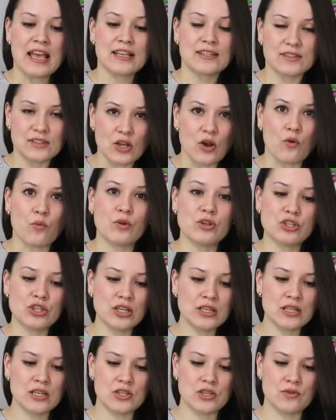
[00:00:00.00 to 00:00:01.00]
So what
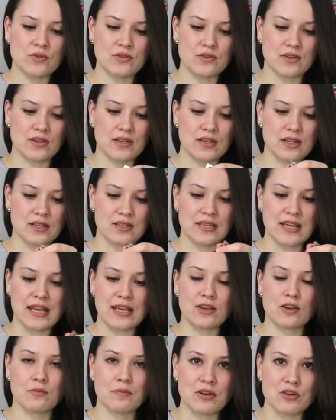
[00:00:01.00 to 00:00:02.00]
you're gonna do is you're gonna
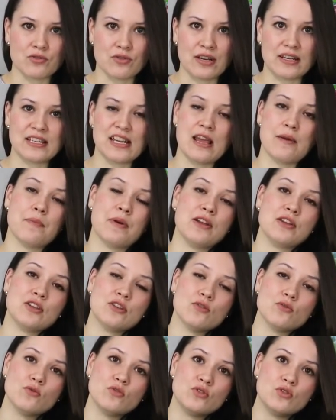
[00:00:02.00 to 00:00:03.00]
take your measuring tape and
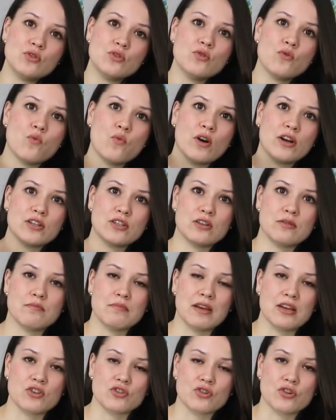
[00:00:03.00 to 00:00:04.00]
you do want to
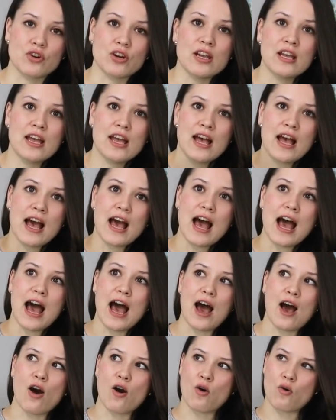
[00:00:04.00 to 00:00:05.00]
measure
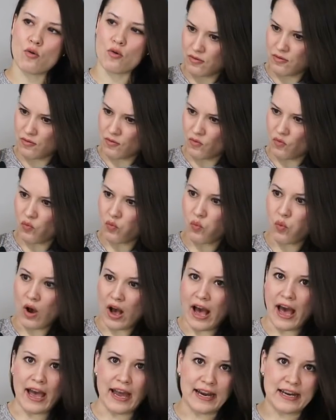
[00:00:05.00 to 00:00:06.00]
how
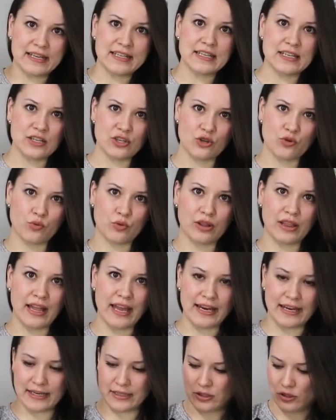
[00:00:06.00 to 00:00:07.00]
wide you would
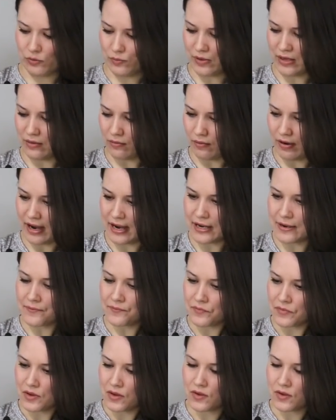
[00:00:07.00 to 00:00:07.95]
like it to be, right?